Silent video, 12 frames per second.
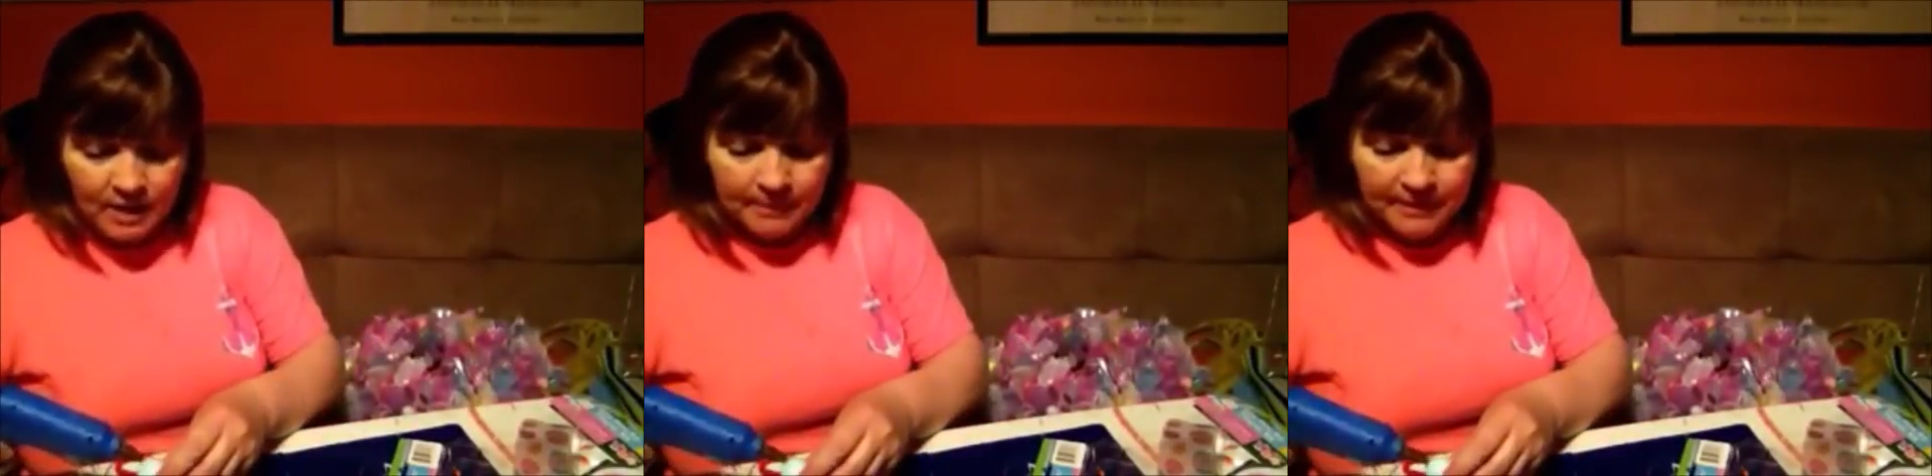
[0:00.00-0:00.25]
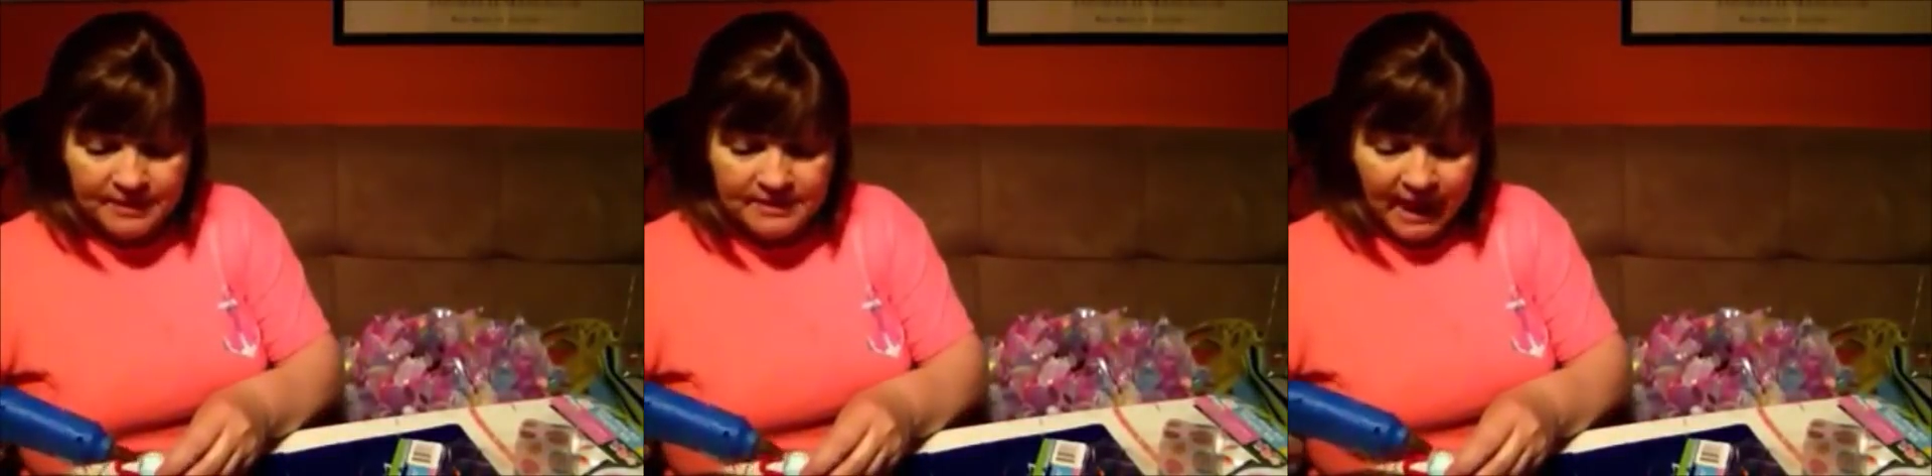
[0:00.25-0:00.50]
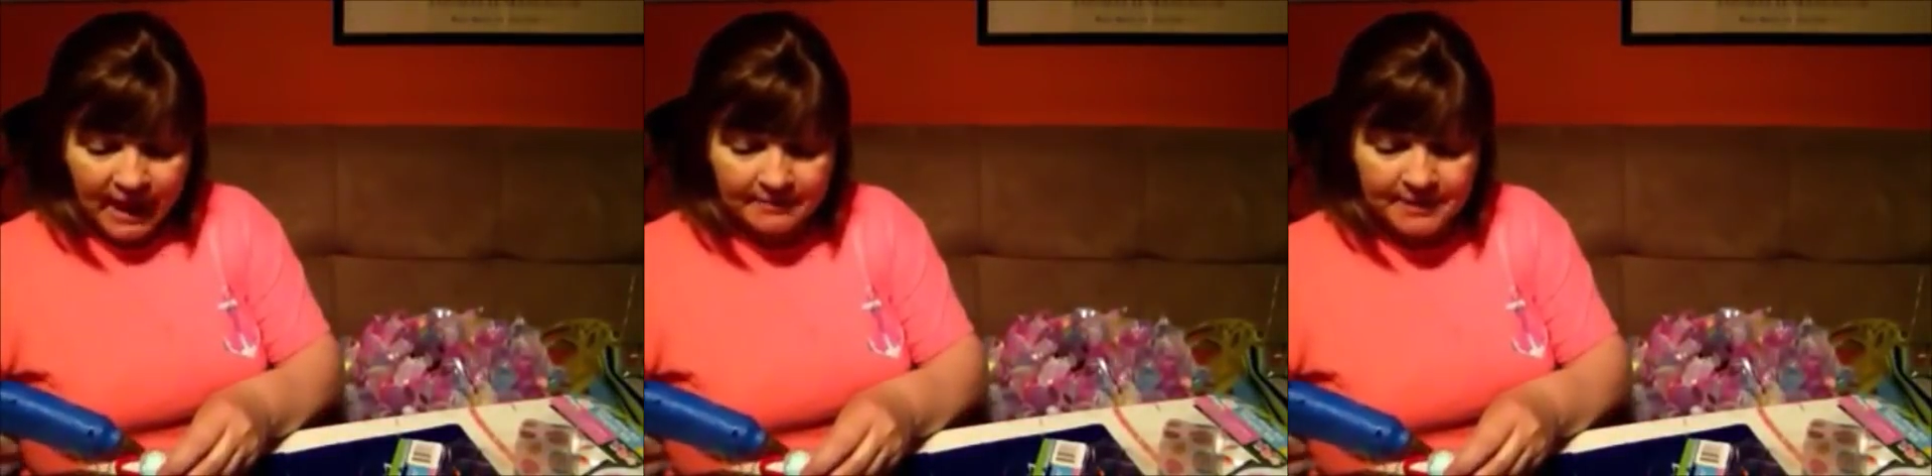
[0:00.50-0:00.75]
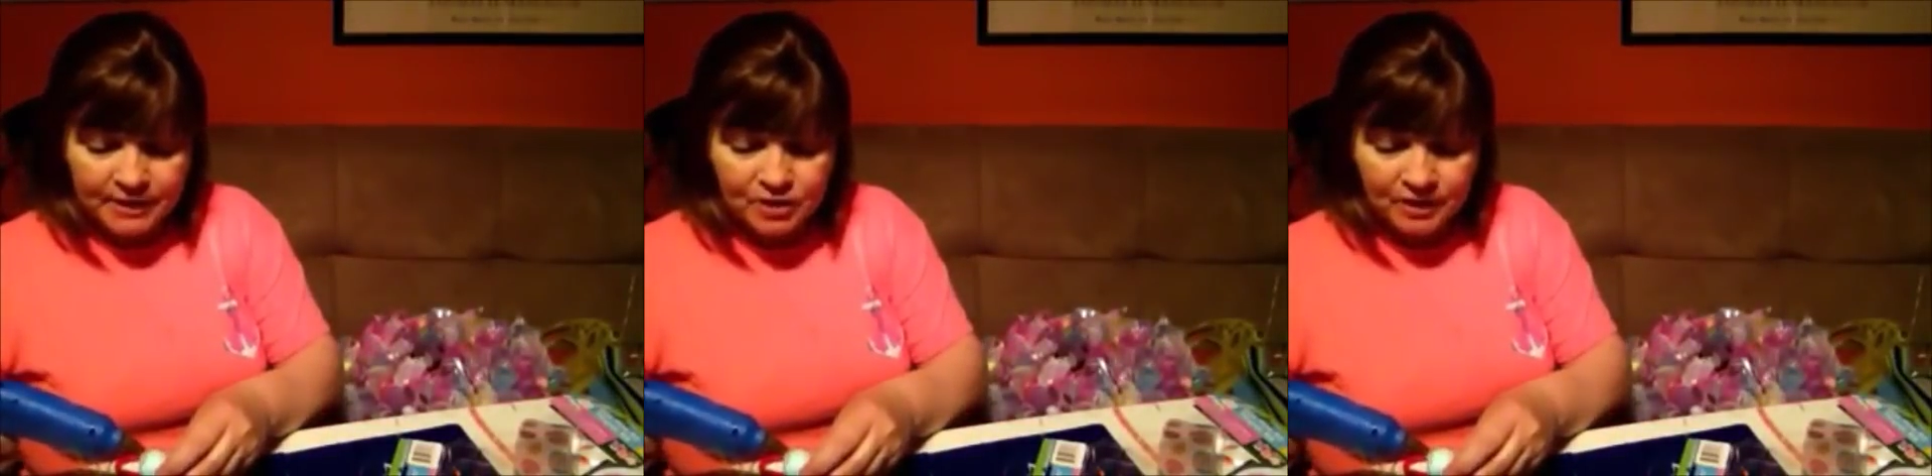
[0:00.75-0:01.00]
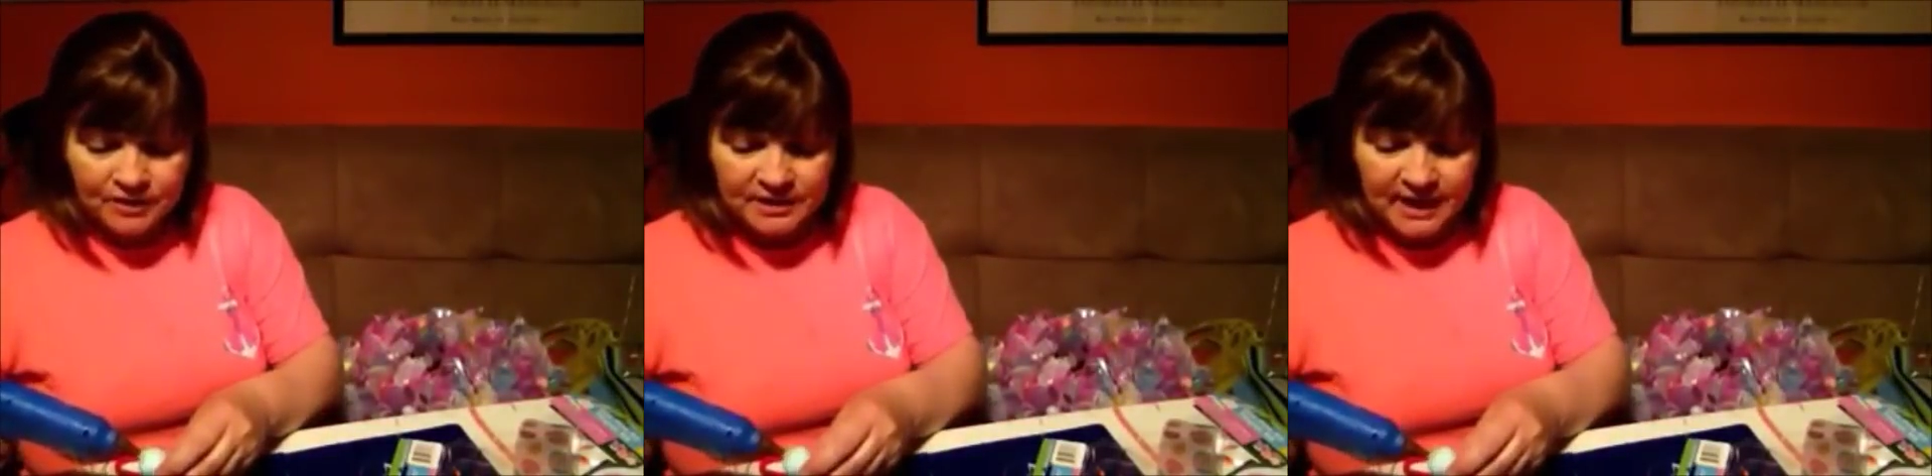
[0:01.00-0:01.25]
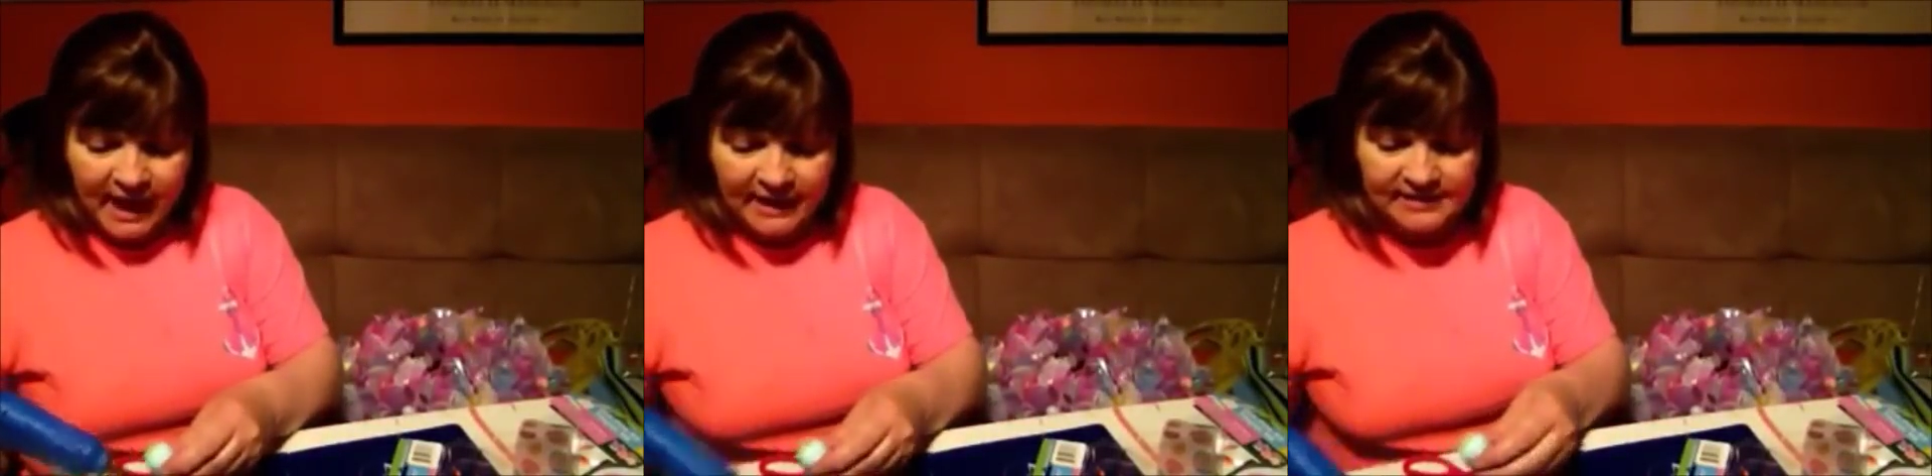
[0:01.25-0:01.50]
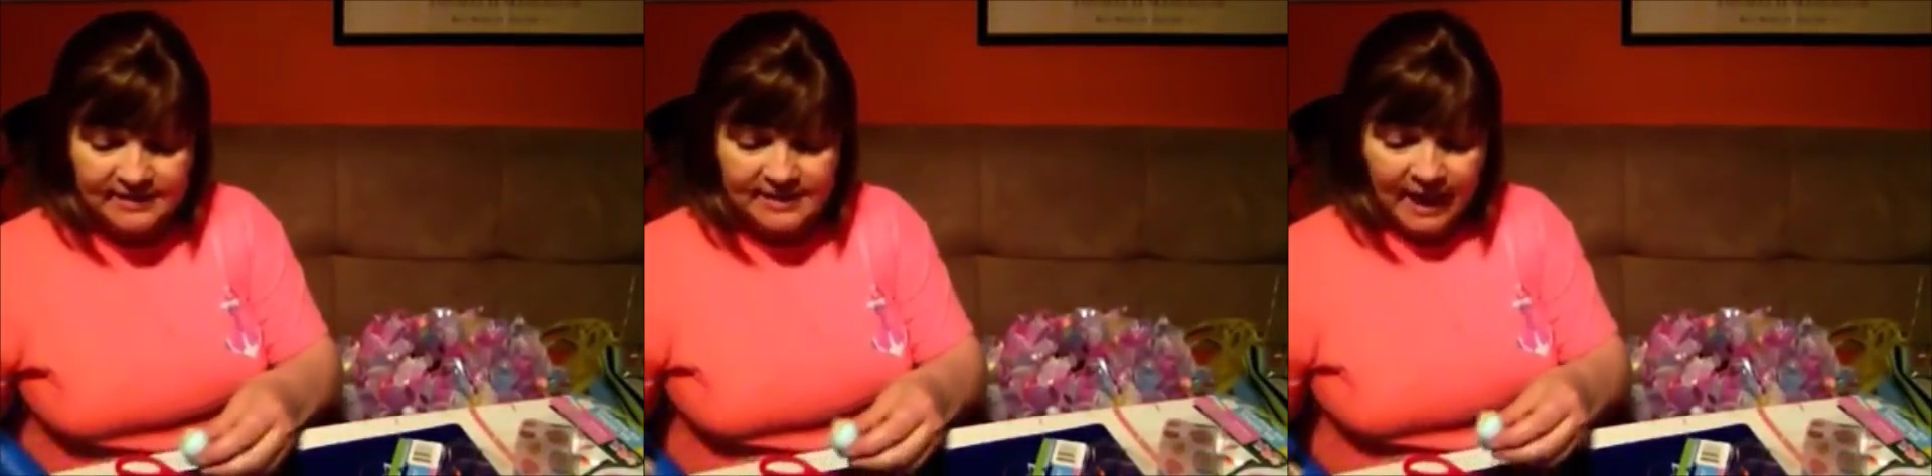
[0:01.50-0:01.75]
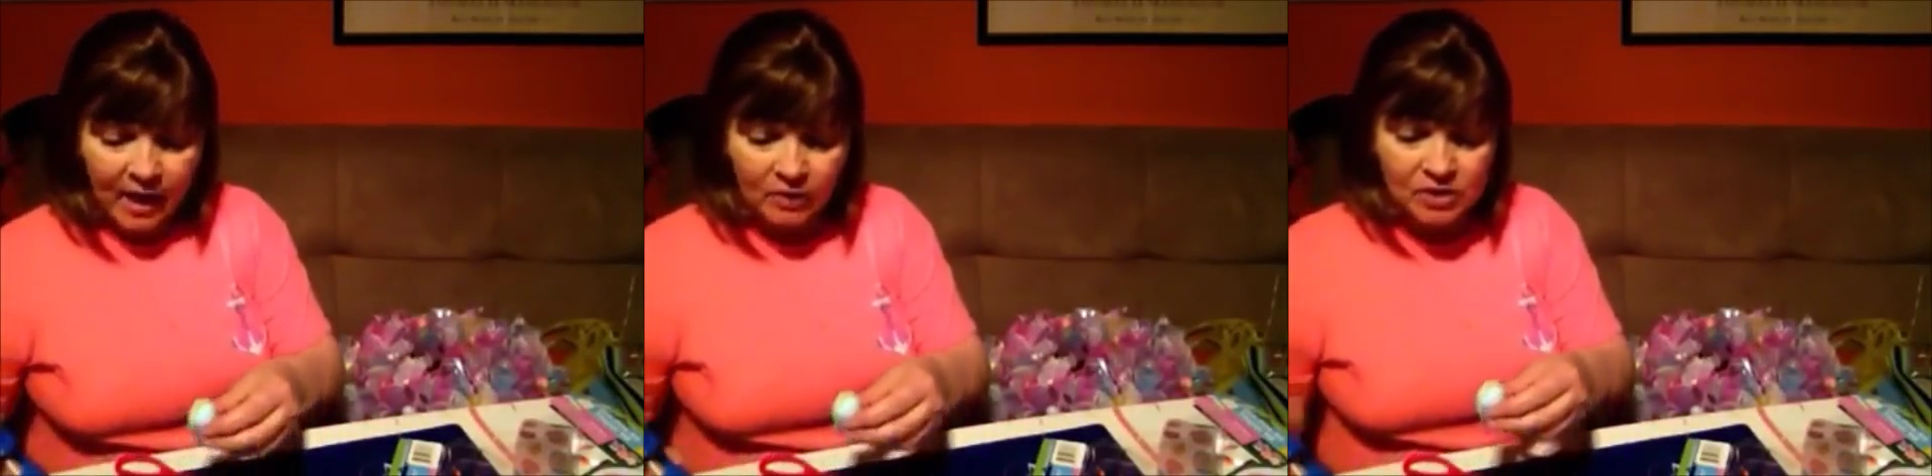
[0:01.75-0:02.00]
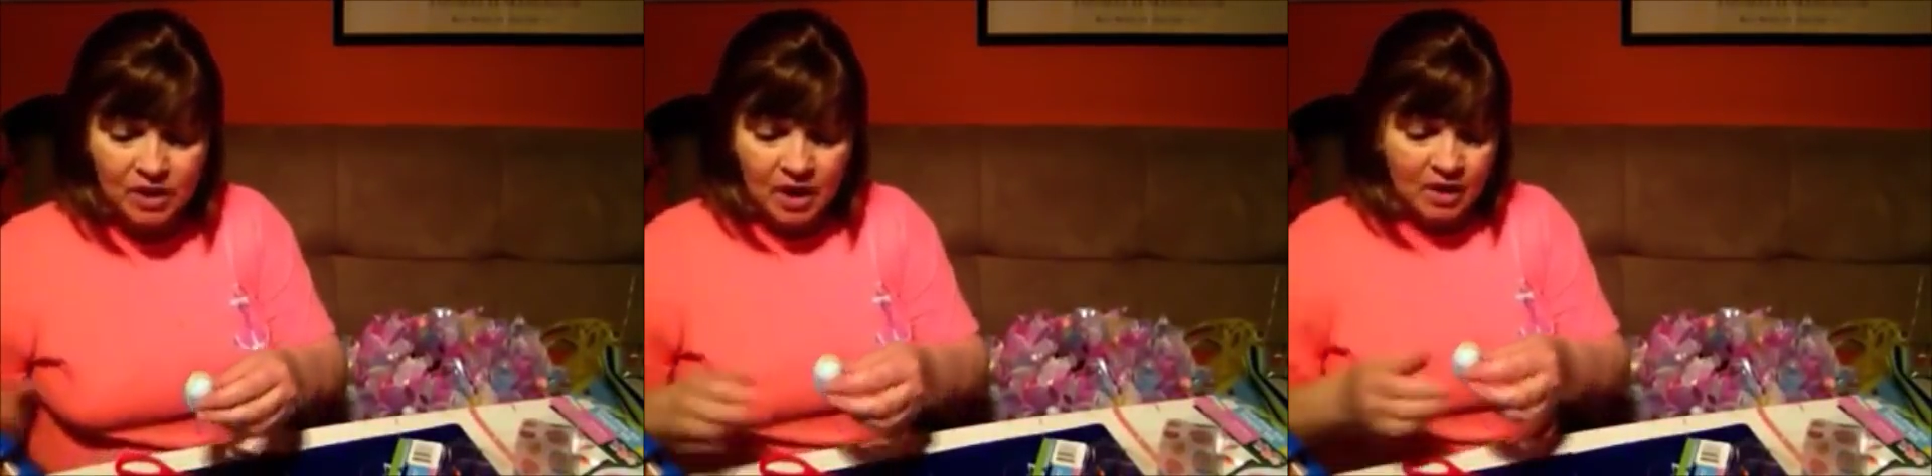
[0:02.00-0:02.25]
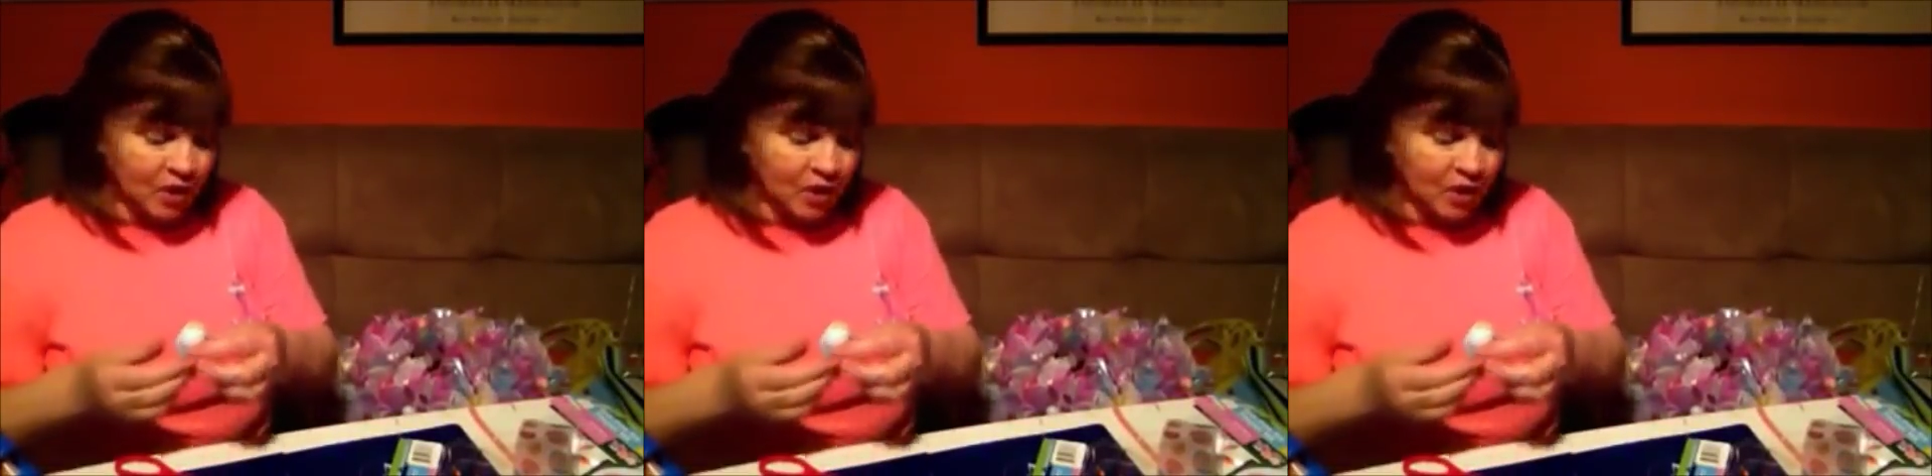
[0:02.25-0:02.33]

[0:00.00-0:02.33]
by the time they took the taxes out,